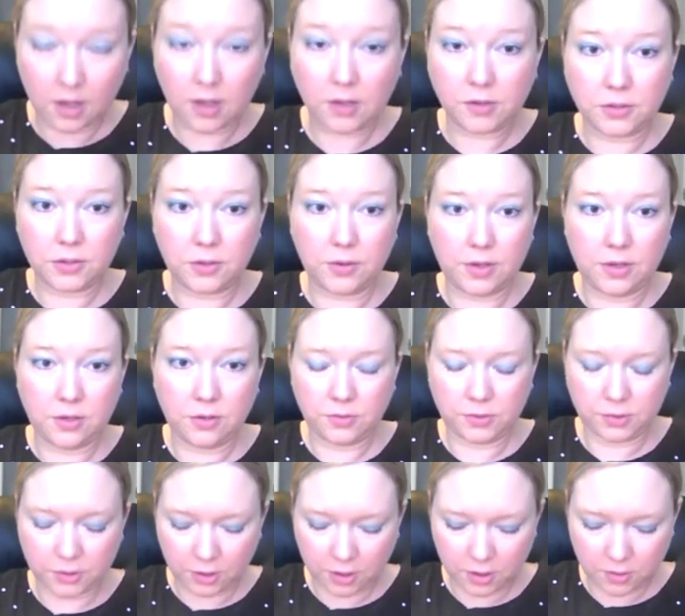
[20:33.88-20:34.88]
also a new
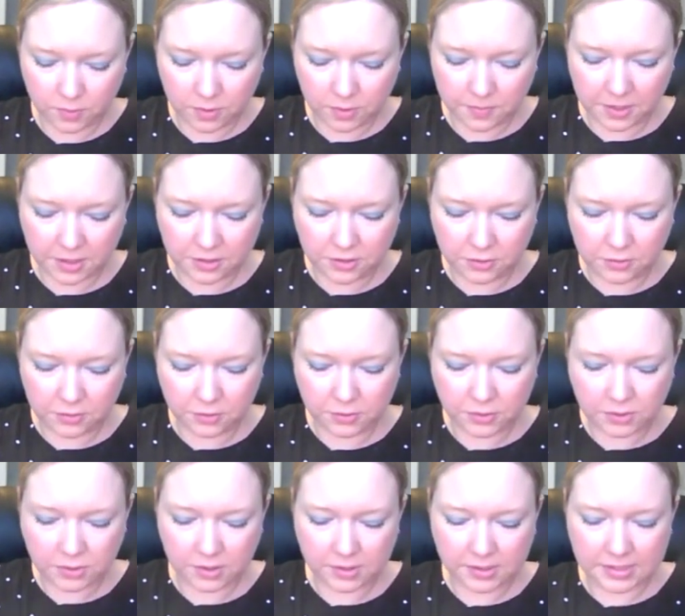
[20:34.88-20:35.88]
start, one of my 2 new
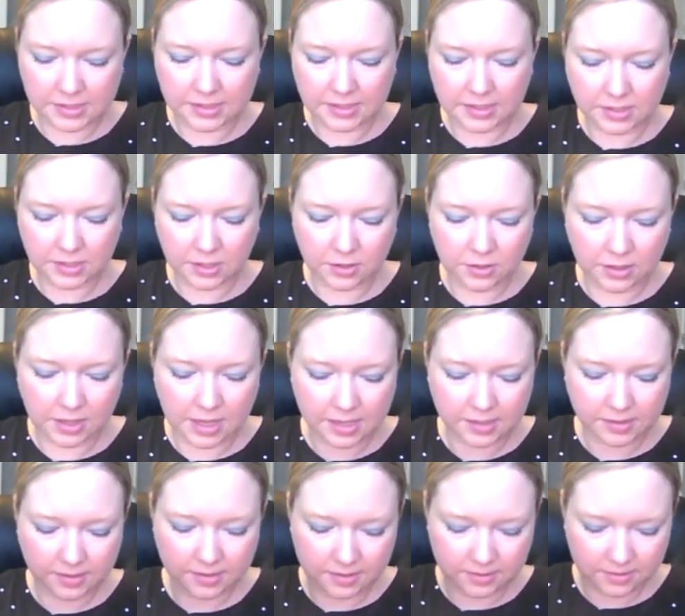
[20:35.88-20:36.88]
starts since I saw you
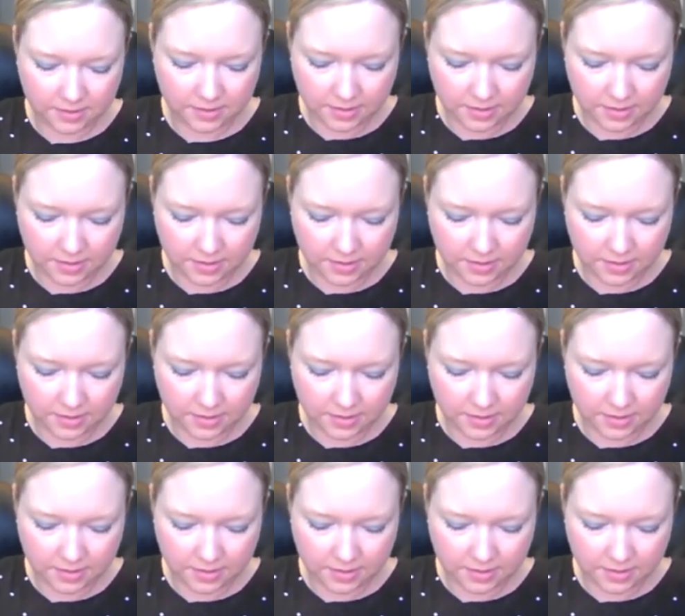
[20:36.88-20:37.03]
last.